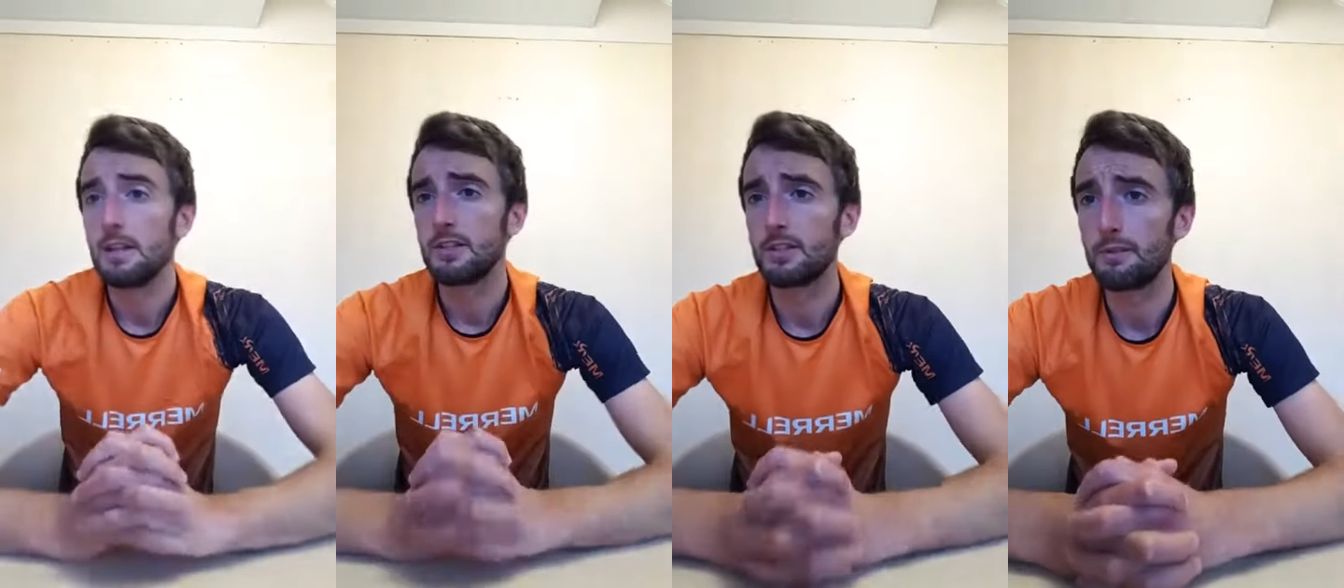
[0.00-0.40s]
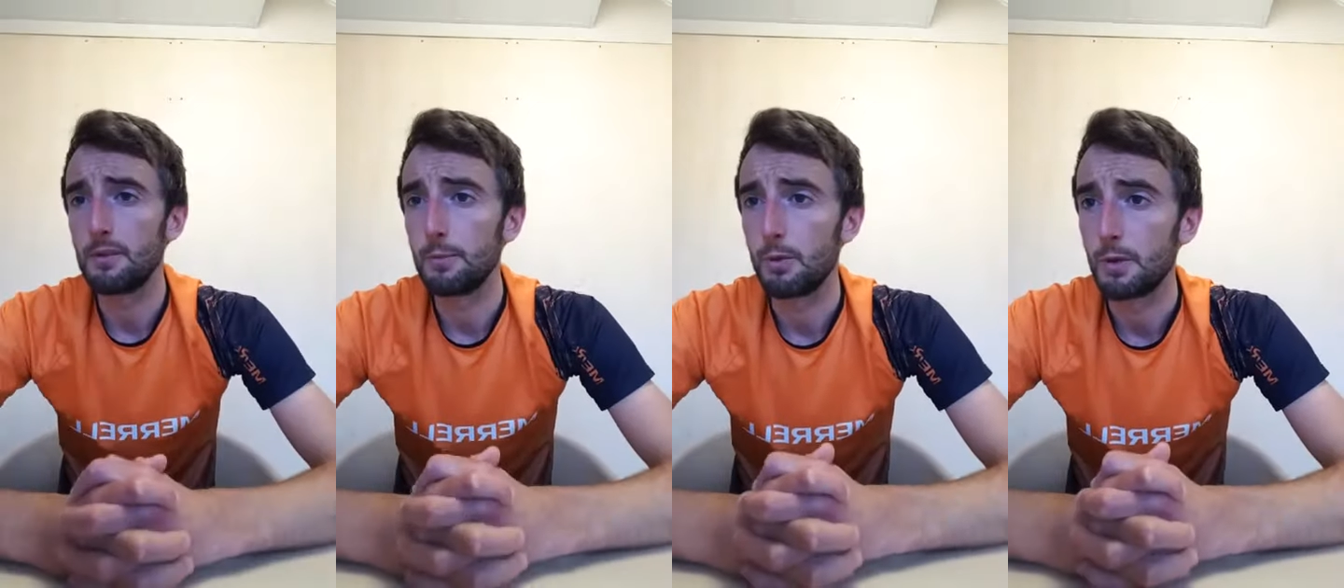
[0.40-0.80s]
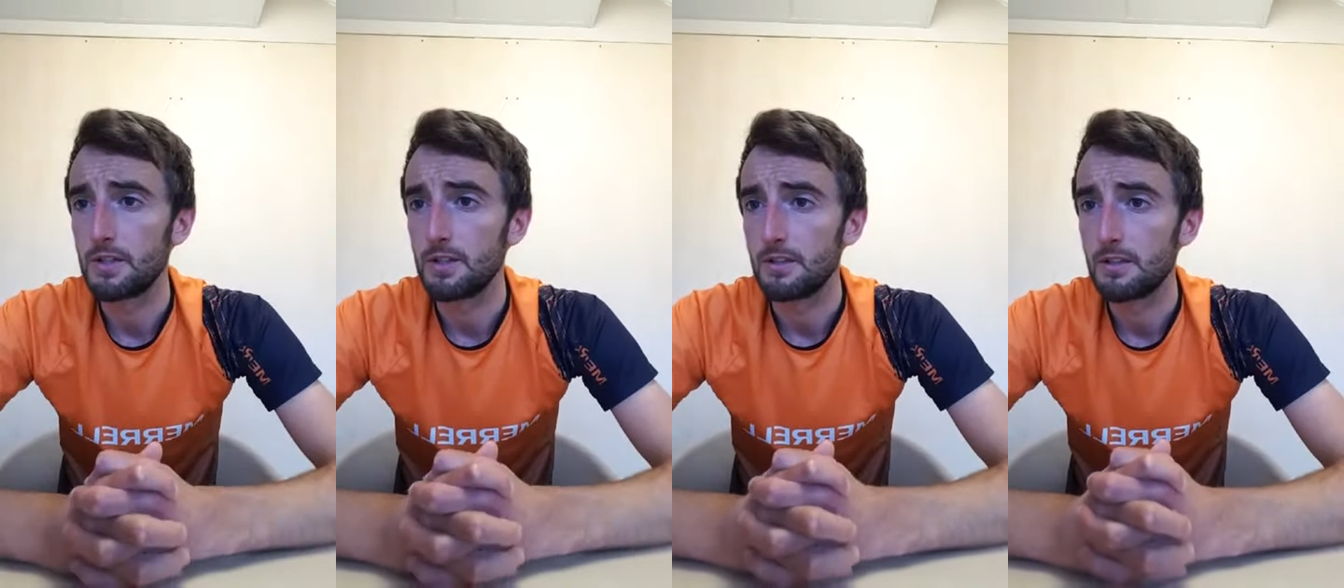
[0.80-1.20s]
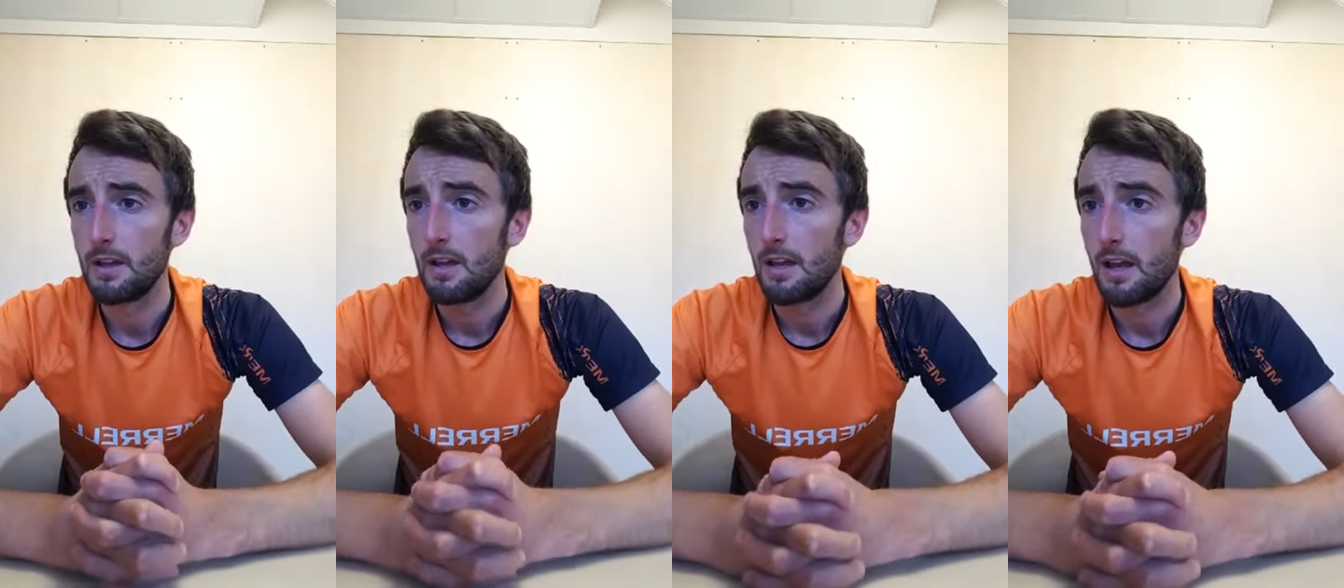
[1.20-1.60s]
Just a few more questions.
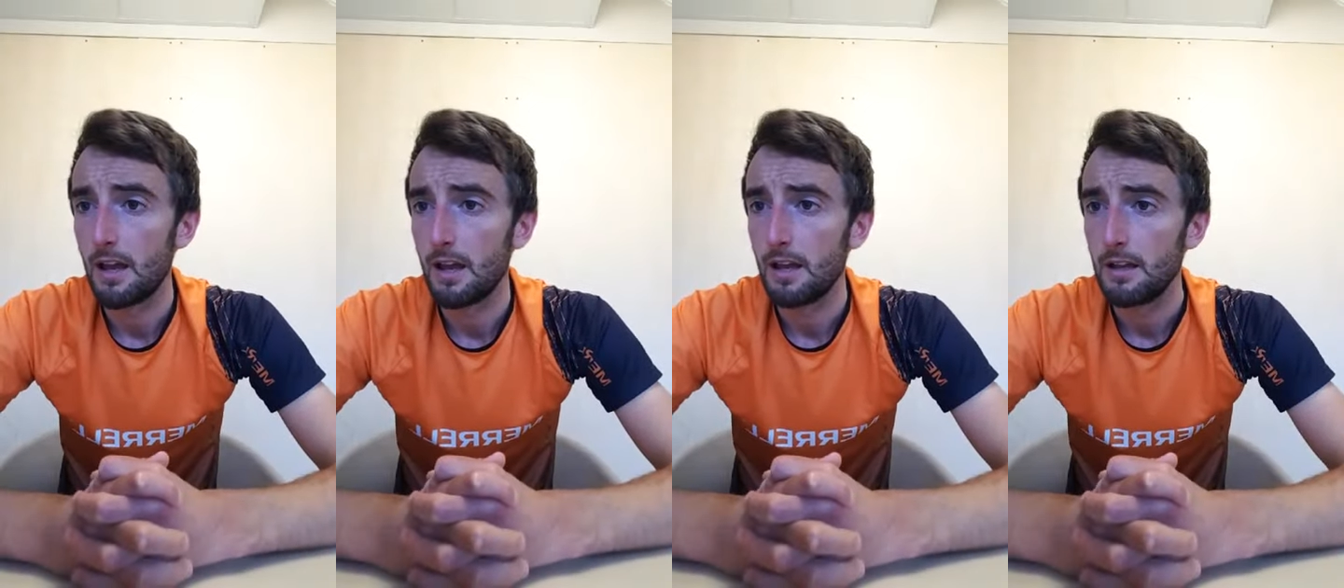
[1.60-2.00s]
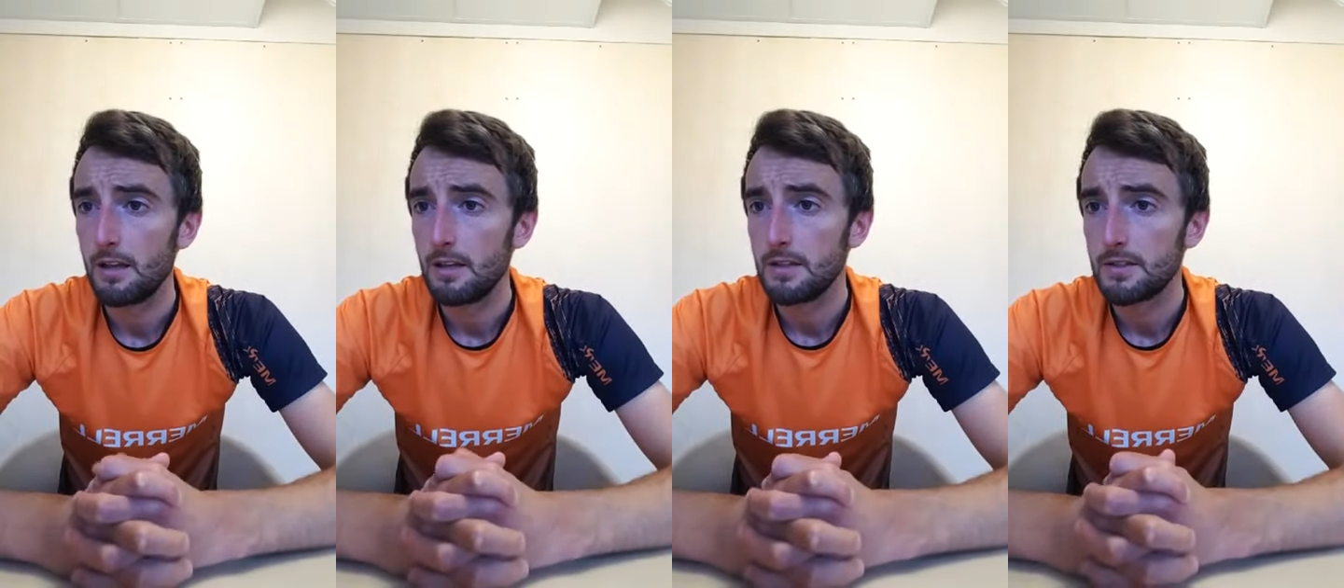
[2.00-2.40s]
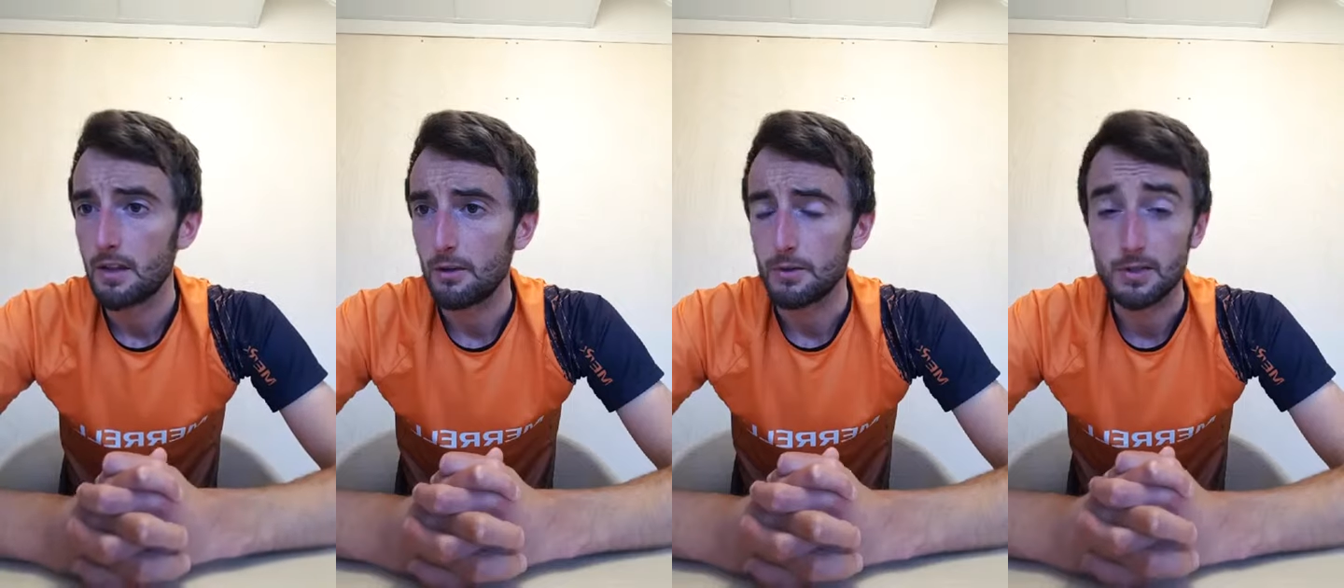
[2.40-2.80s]
So,